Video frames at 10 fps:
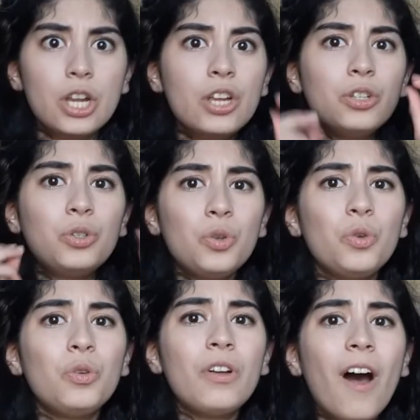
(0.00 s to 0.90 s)

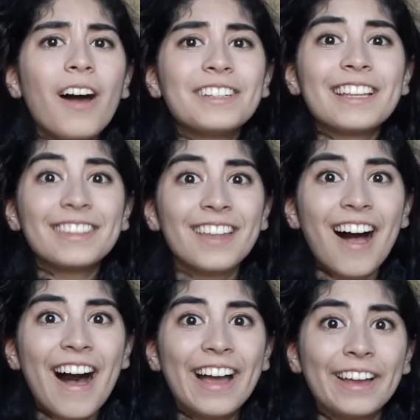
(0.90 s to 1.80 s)
do not
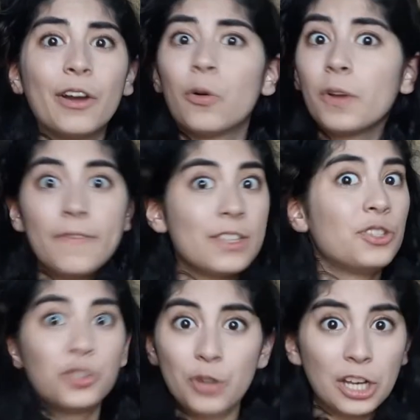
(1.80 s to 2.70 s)
lie or even
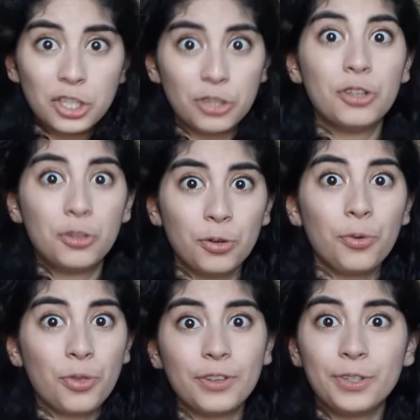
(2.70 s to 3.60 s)
stretch the
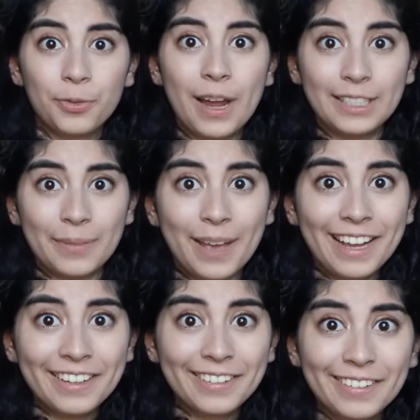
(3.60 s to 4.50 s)
truth on your
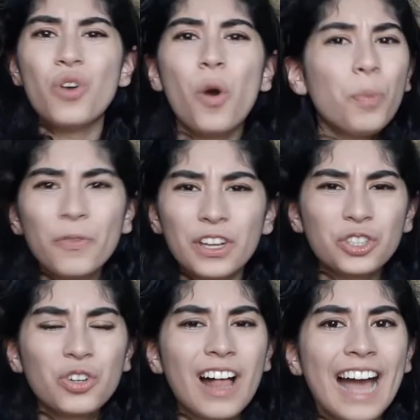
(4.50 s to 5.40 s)
resume. No
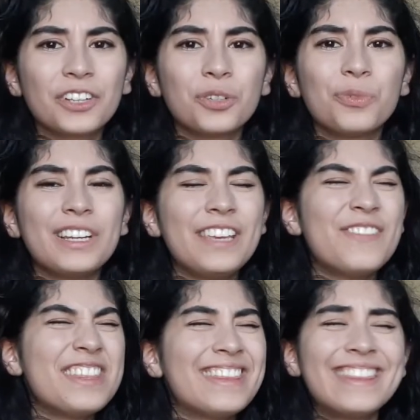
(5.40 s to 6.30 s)
professional actor would
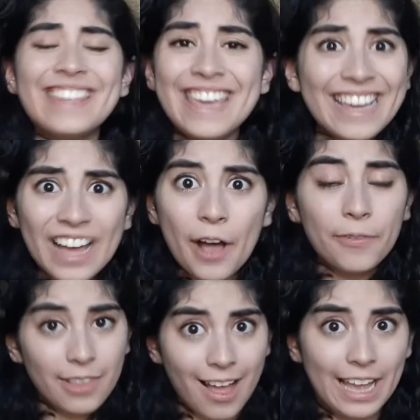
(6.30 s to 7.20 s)
even think
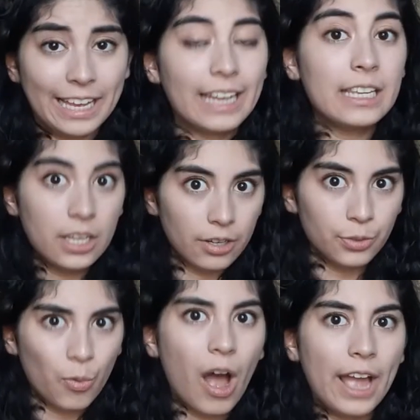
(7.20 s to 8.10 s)
of lying, and here's
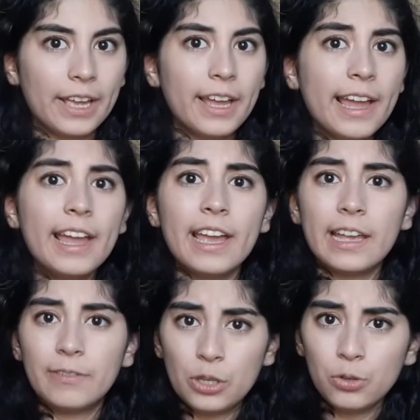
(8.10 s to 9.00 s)
why.
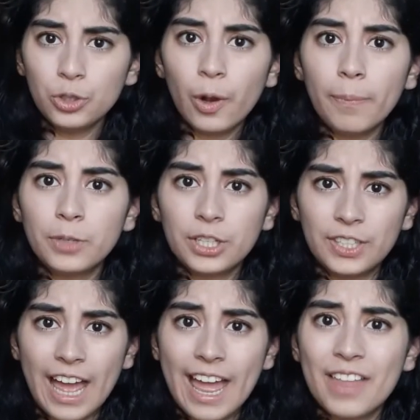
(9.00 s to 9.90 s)
If you show up to
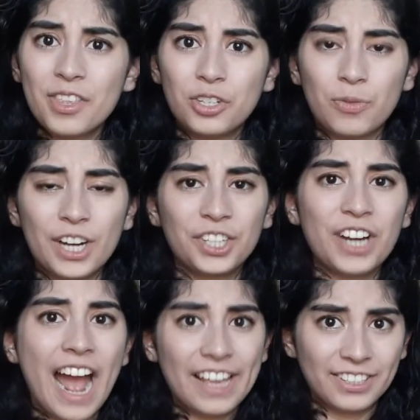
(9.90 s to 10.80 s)
set and the director
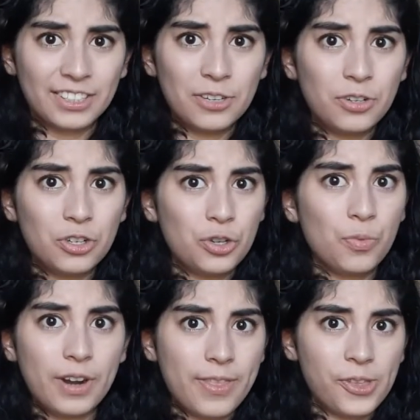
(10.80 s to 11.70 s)
asks you to do
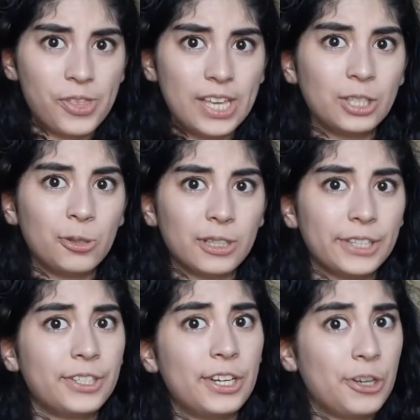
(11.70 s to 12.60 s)
one of the things you
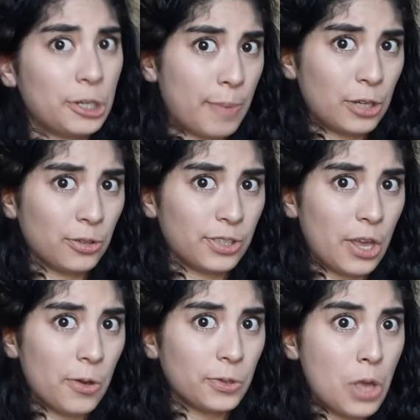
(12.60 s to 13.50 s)
listed in your special
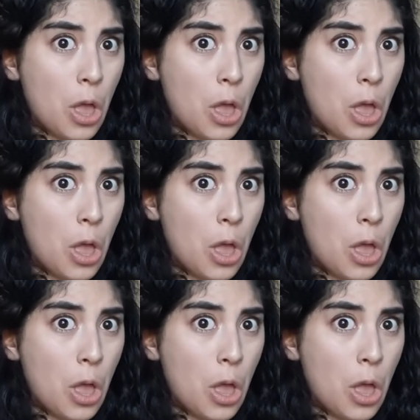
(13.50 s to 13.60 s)
skills,